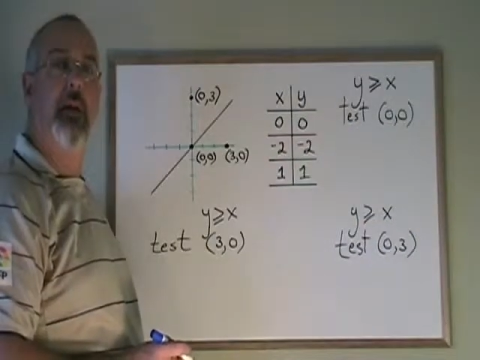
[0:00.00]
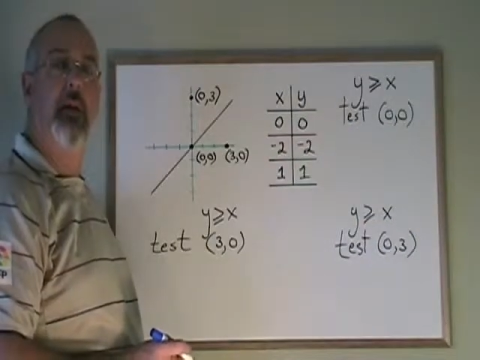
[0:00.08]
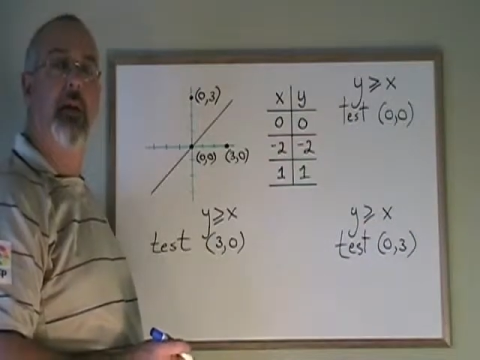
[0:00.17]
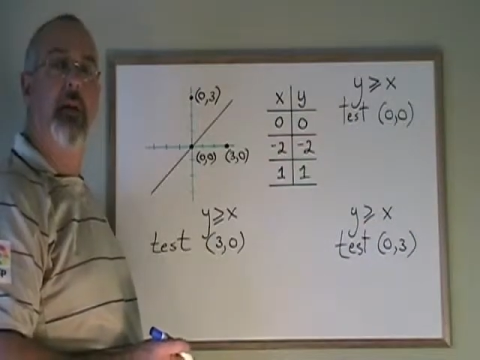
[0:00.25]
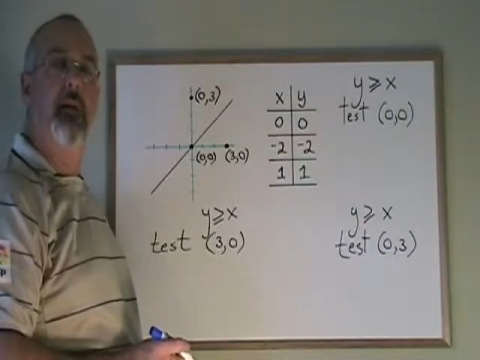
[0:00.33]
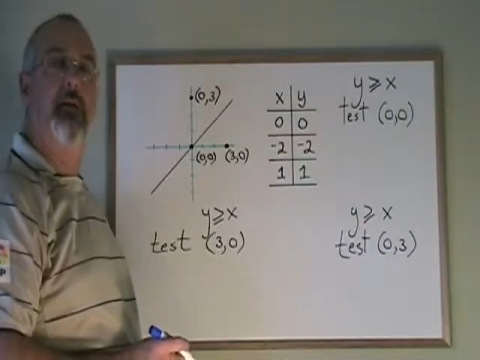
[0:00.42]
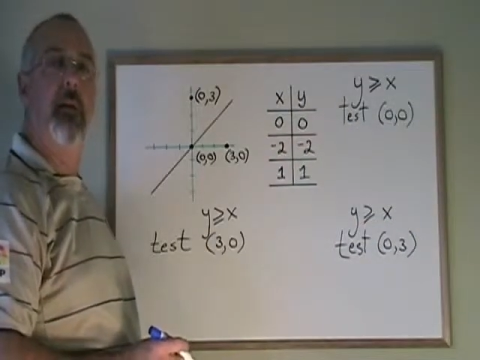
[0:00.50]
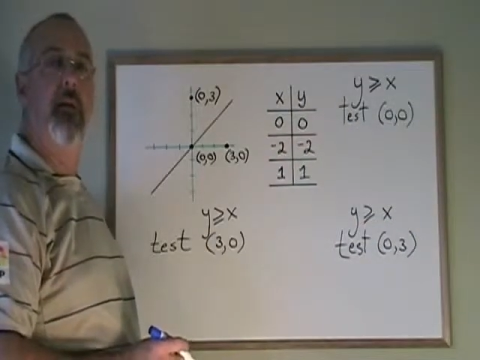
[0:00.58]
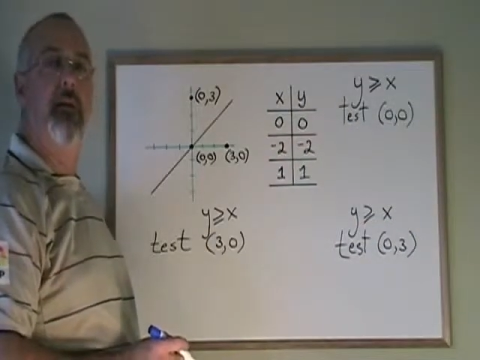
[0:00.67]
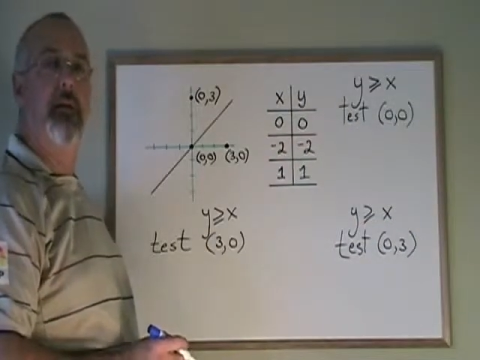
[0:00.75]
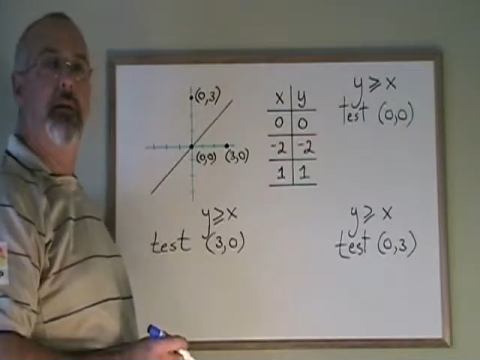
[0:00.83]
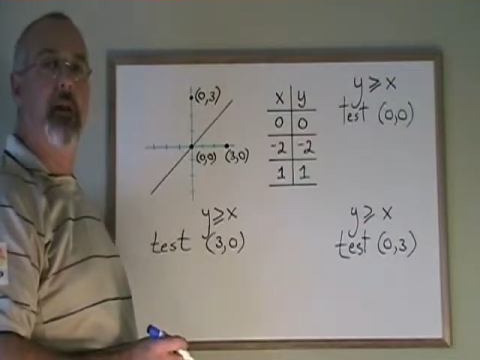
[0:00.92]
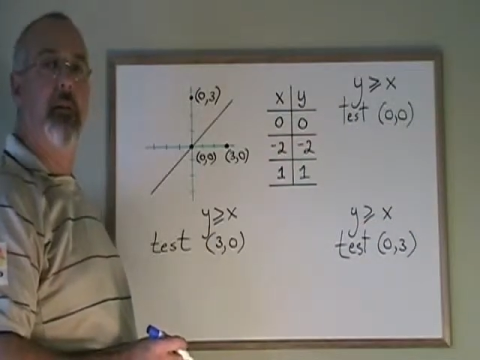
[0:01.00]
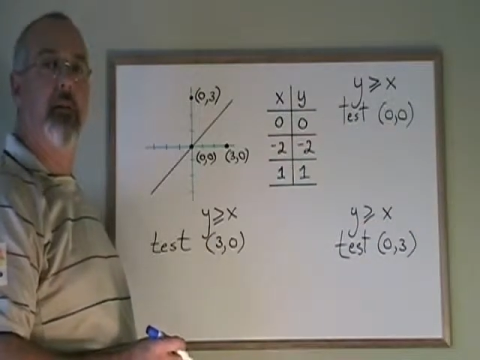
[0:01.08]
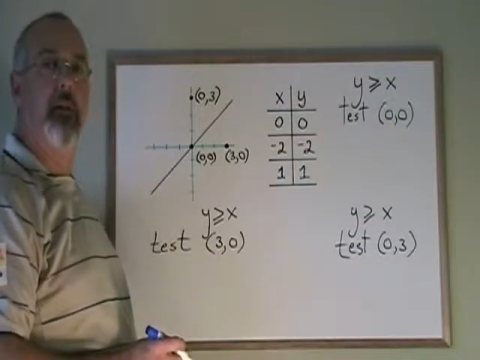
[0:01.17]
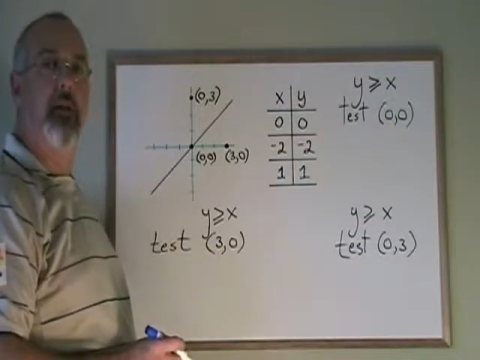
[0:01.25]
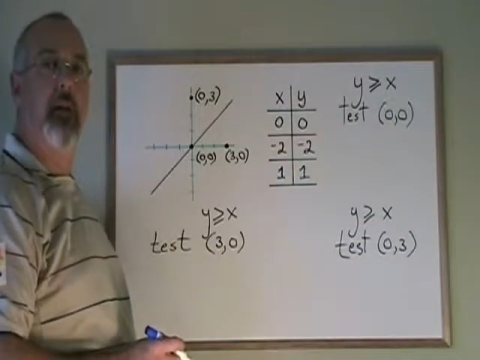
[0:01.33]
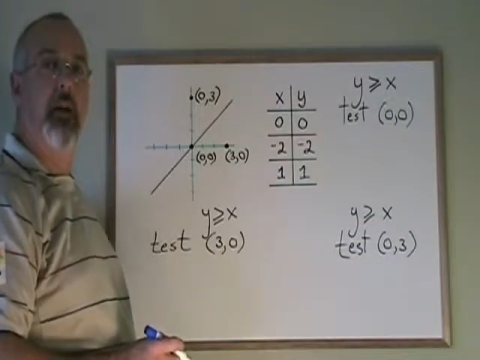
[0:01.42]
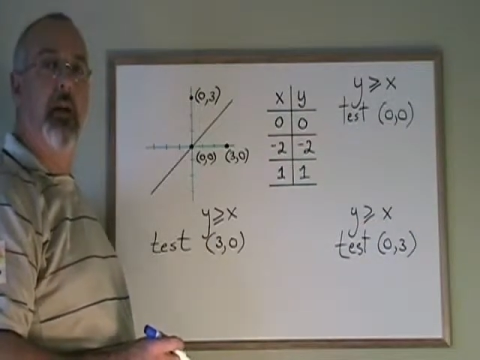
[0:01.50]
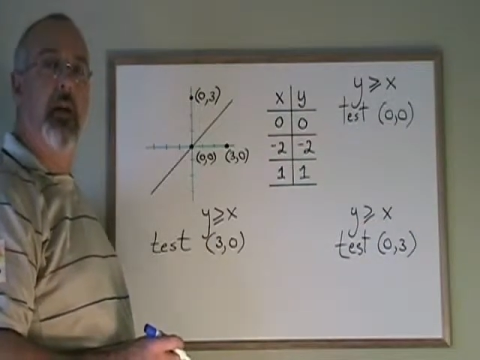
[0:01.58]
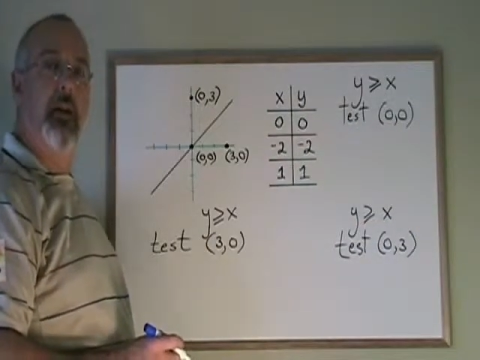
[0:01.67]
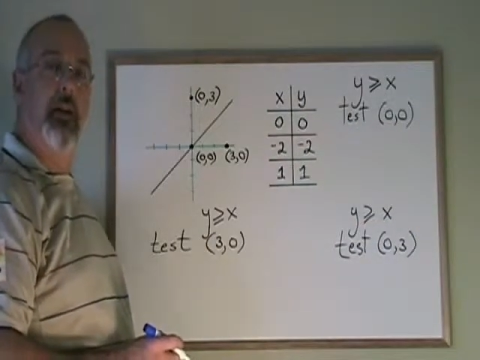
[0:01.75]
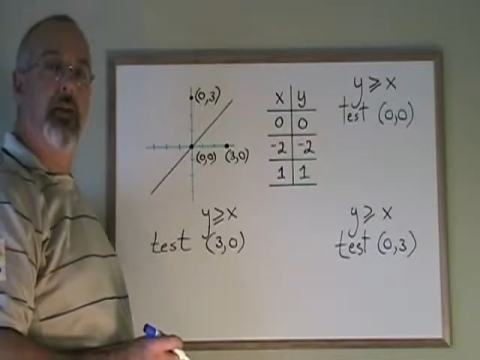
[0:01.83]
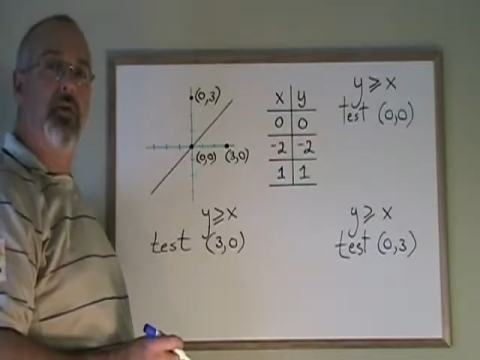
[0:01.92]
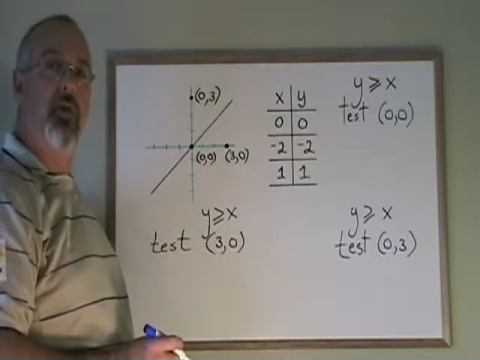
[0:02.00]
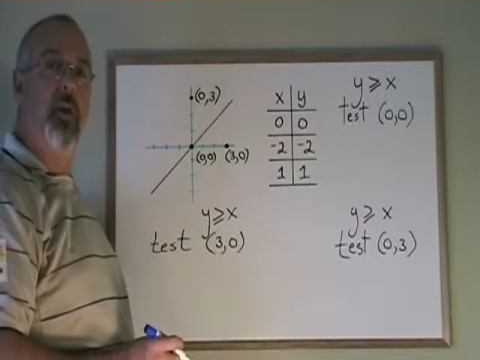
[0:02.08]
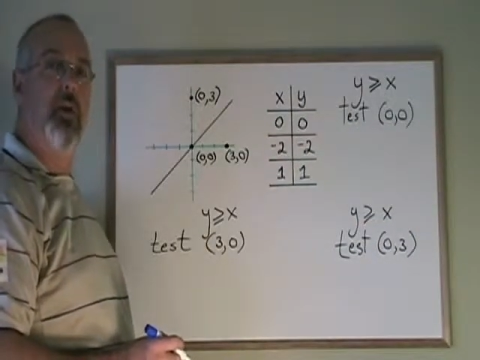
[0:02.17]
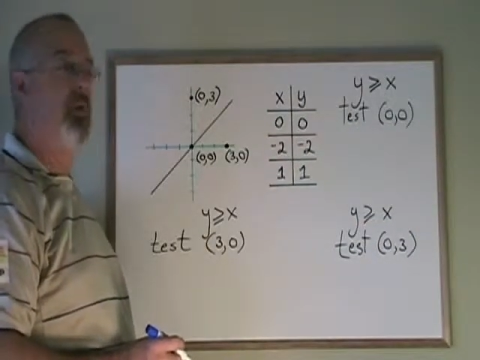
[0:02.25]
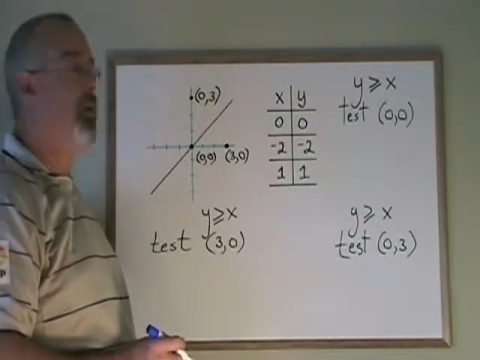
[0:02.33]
Here's another example. Let's try doing